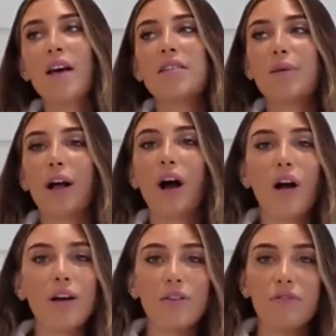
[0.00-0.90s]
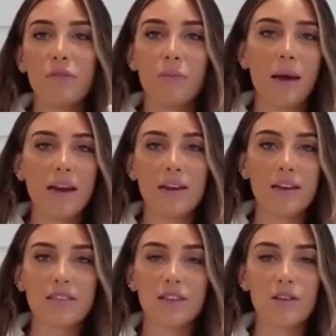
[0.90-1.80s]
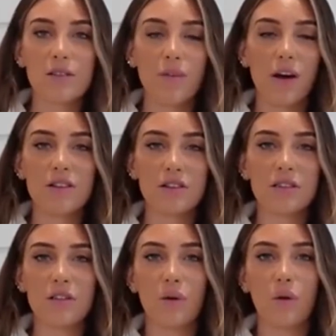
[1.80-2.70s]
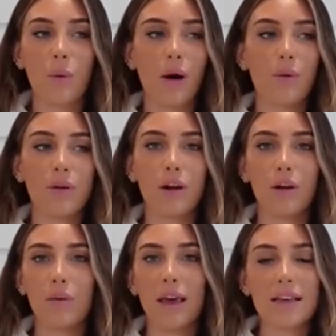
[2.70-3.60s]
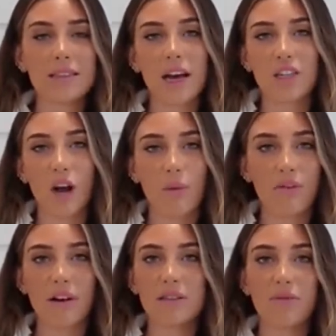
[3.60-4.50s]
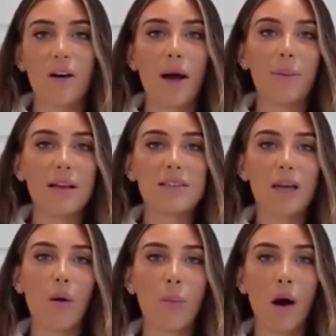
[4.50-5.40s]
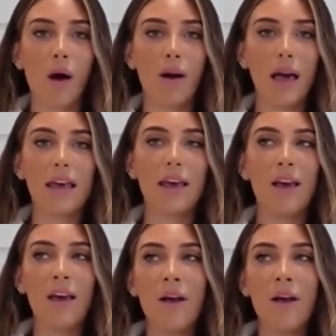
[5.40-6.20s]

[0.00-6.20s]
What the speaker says: So I kind of made an excuse for it and just thought, well, you know, he's catching up with friends and family, so am I.